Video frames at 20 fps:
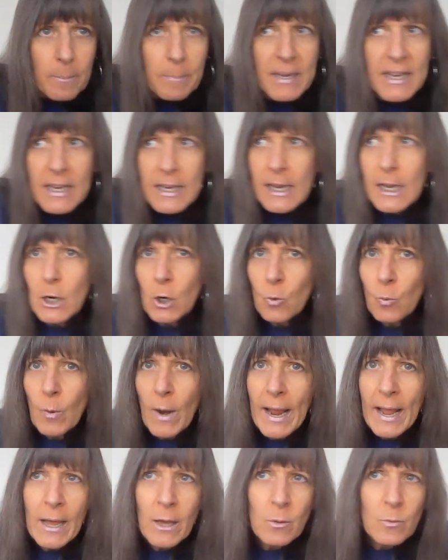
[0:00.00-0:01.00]
peeking
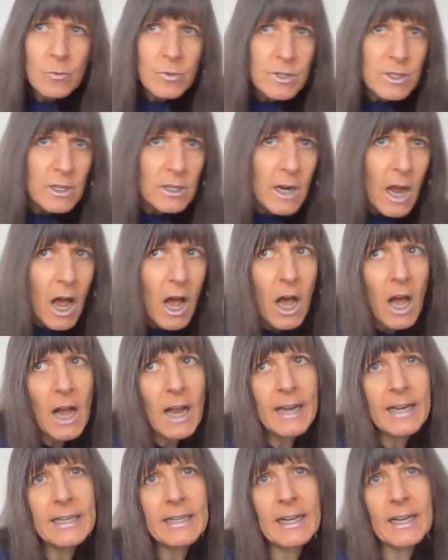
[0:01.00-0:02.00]
around and
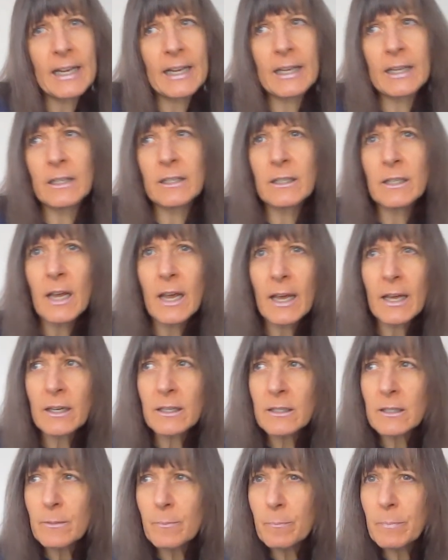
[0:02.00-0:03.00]
hiding
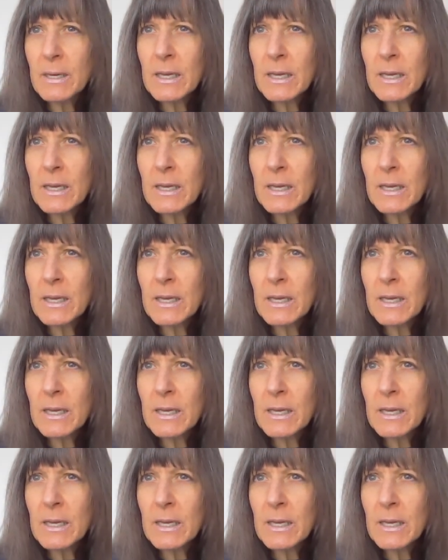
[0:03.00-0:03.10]
and